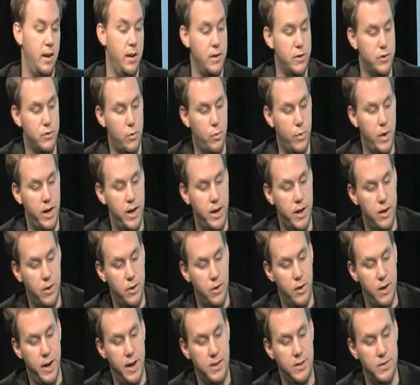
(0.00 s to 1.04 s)
and it is right
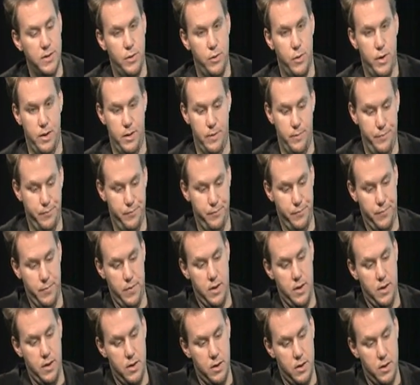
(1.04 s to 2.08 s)
here next to it.
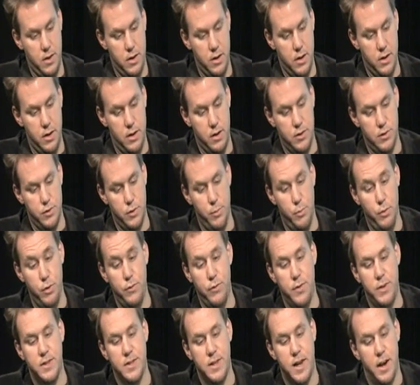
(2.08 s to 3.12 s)
So
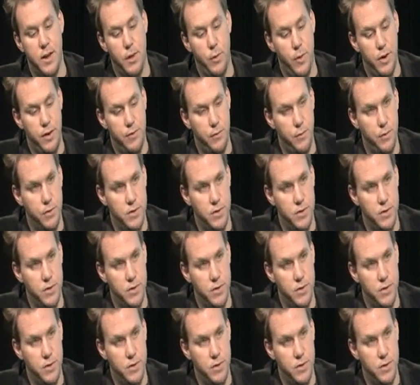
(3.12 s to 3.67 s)
move these out of the way